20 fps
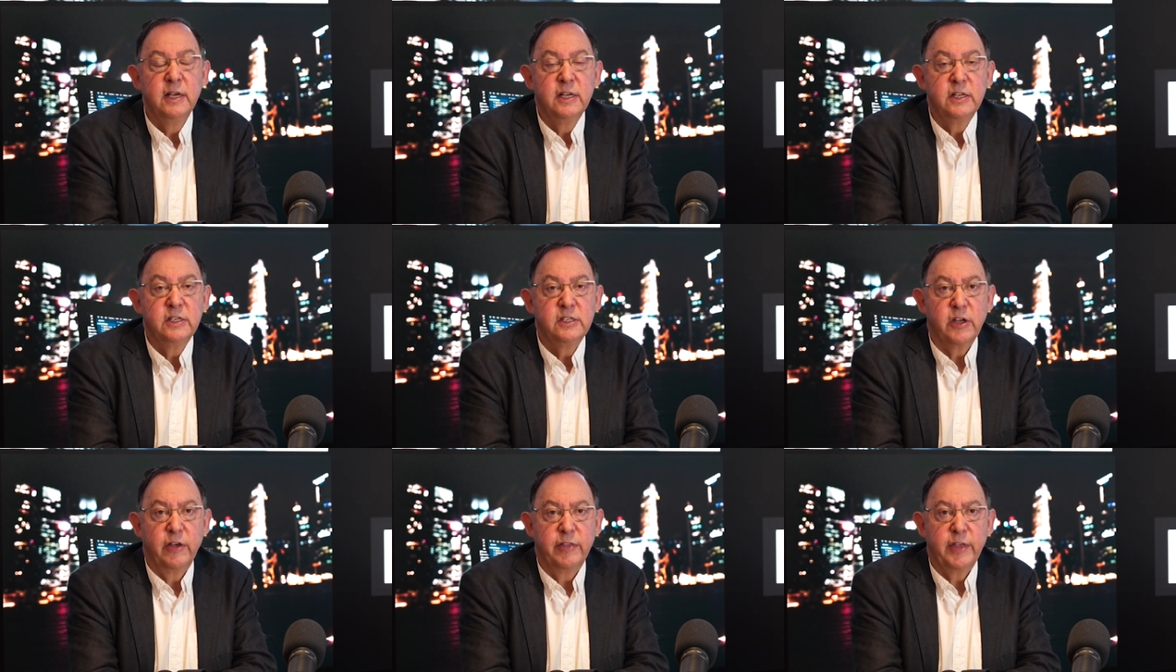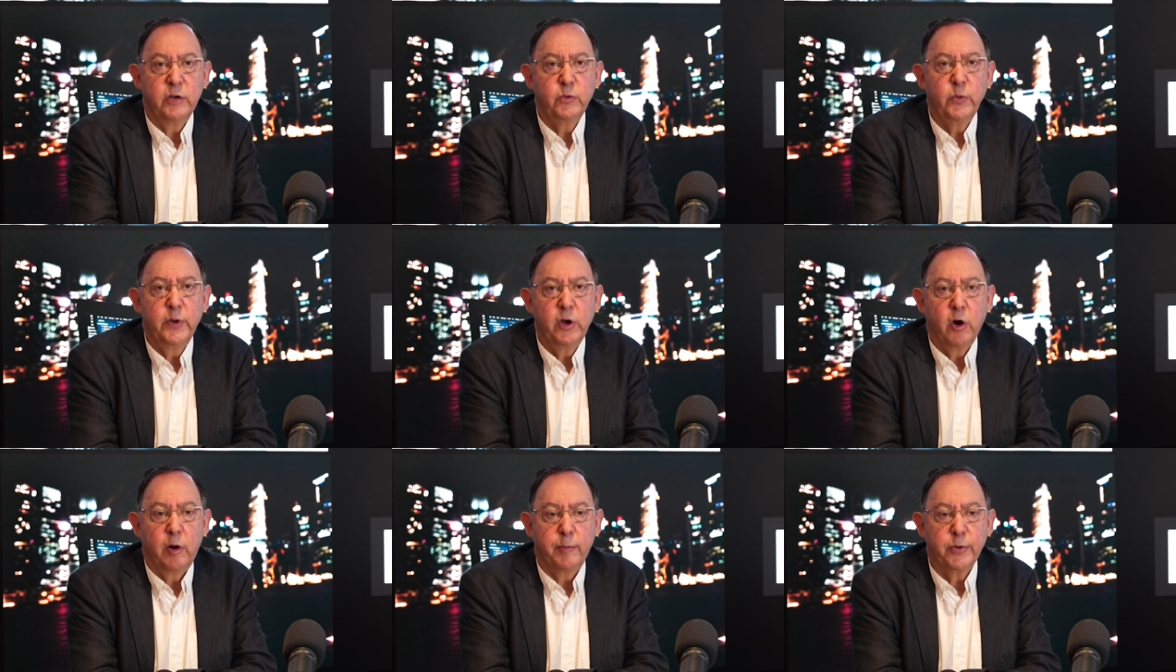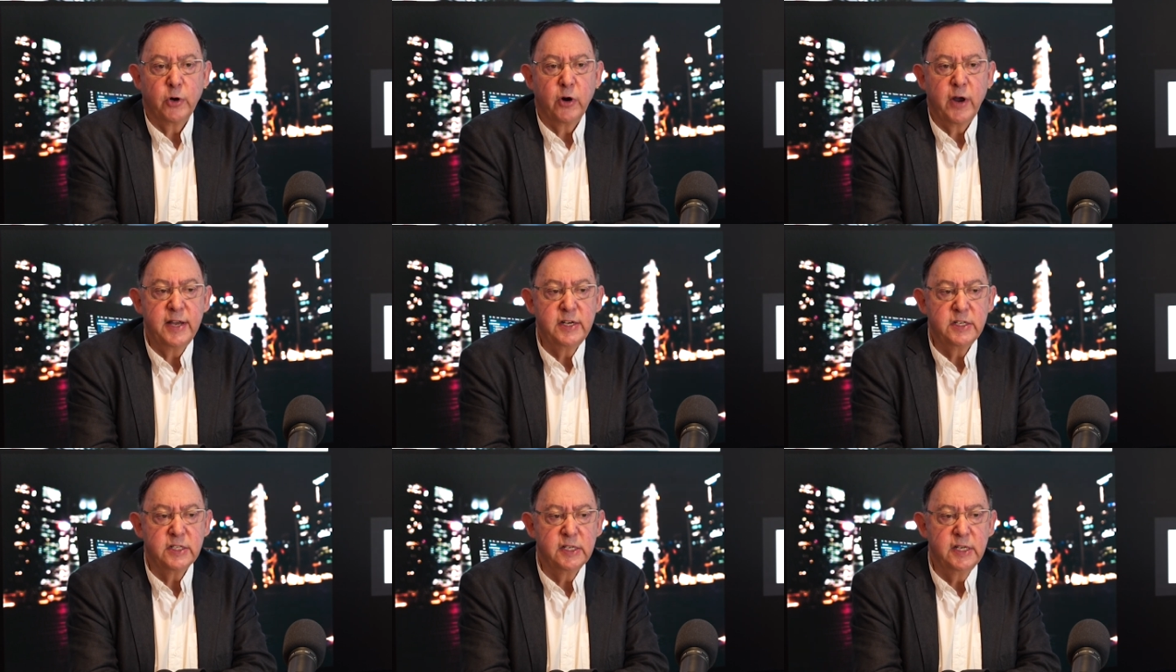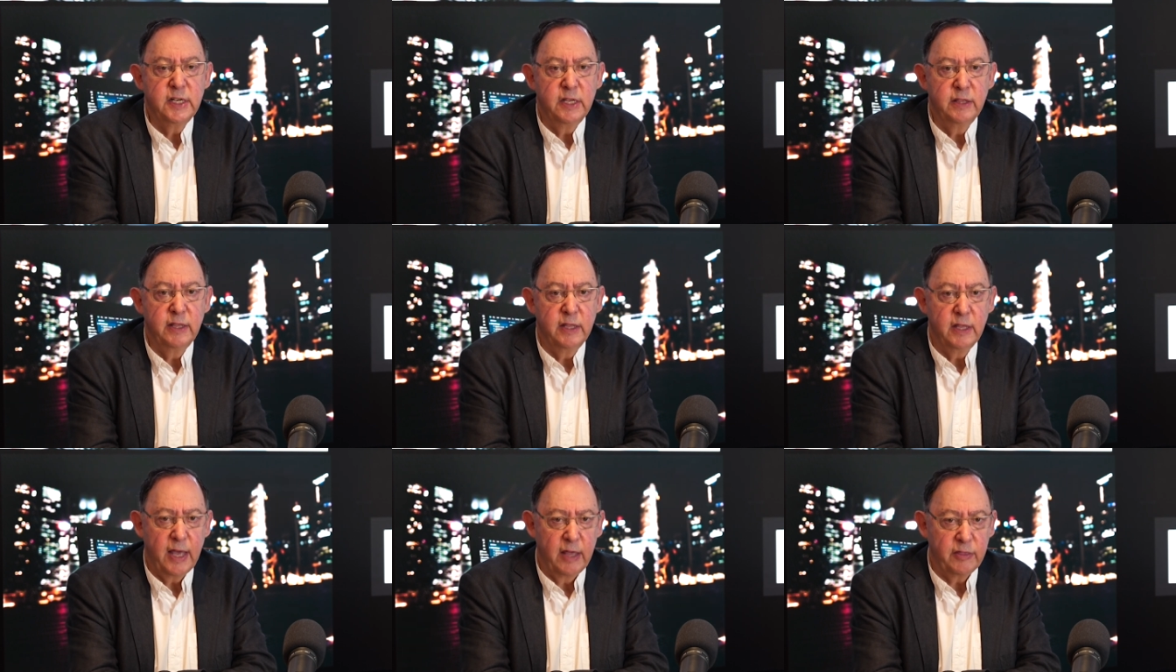so that we operate
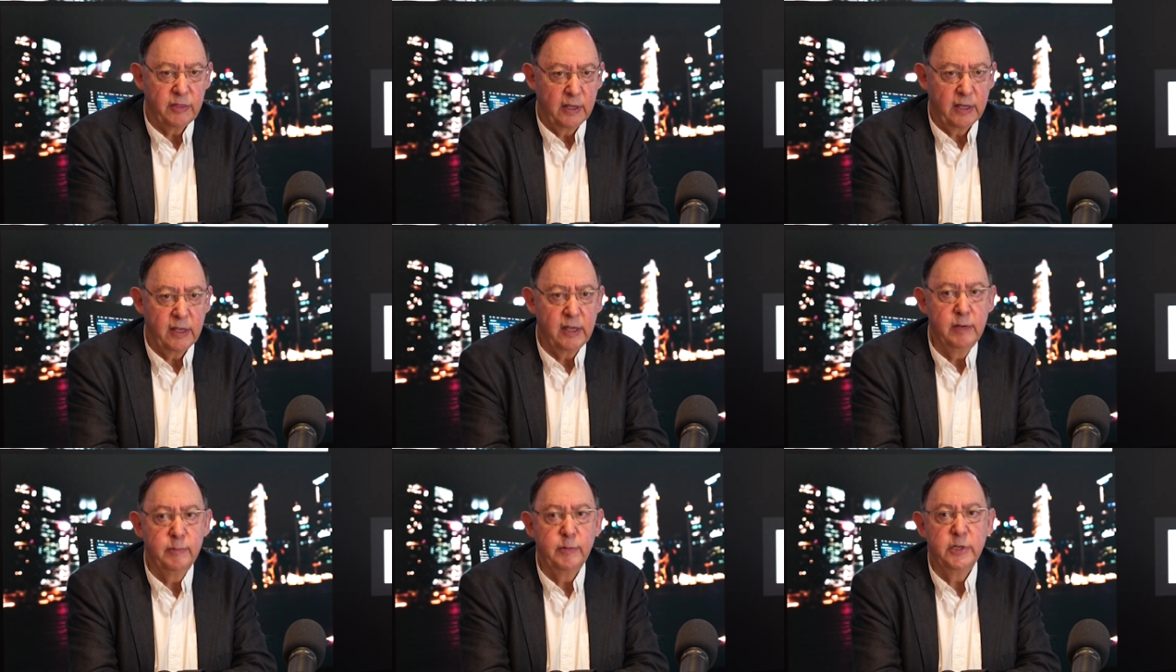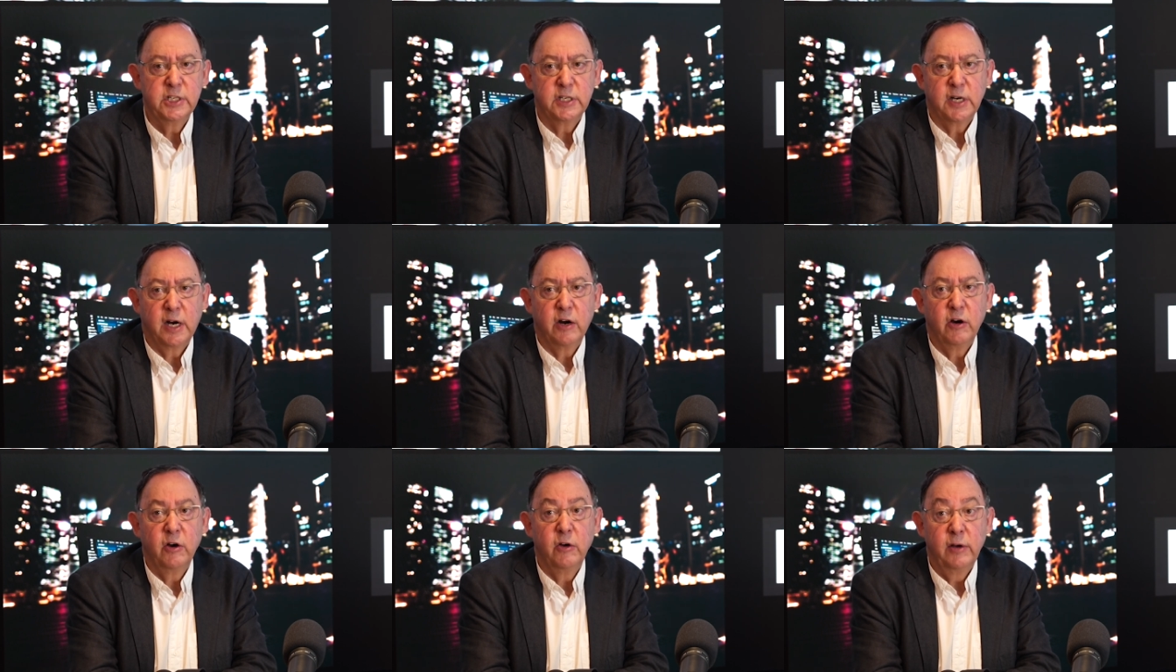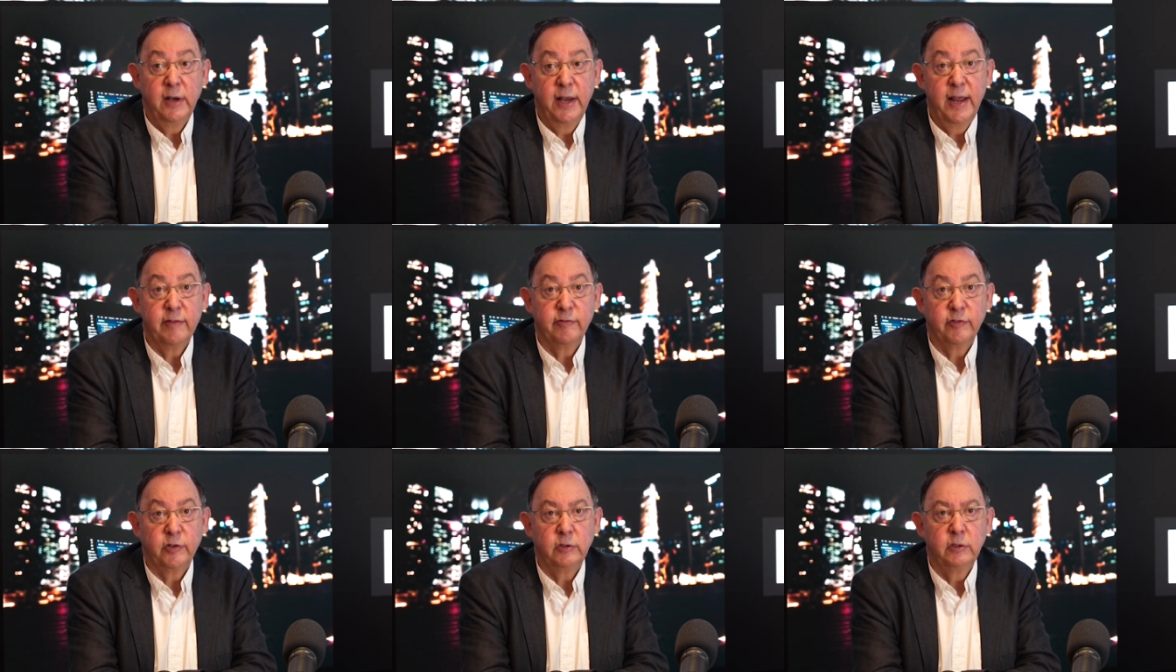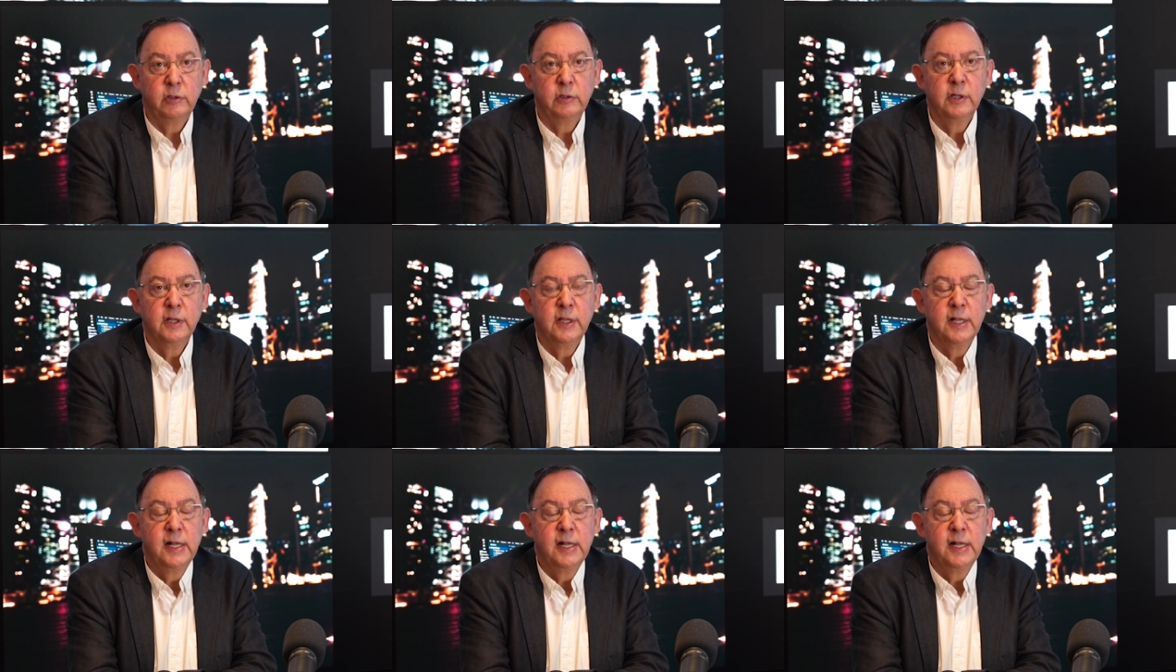at the Kilimanjaro level